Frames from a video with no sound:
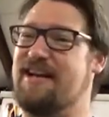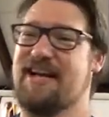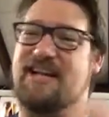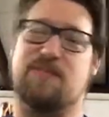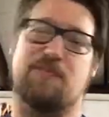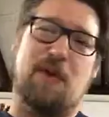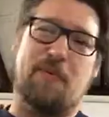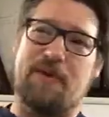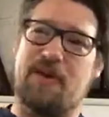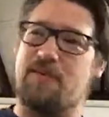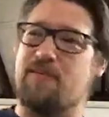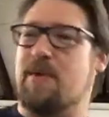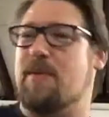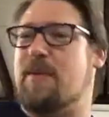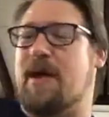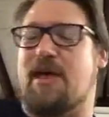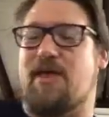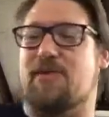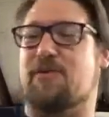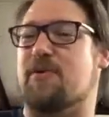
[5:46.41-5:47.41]
it's probably going to be
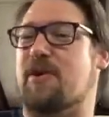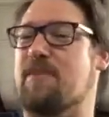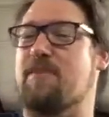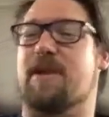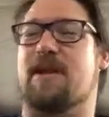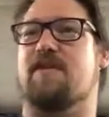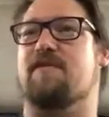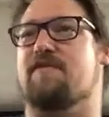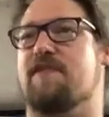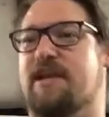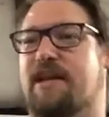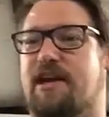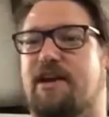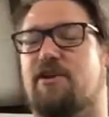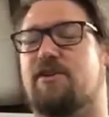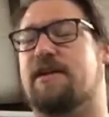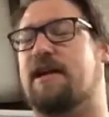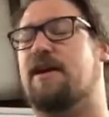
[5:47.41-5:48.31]
about a 3-minute video.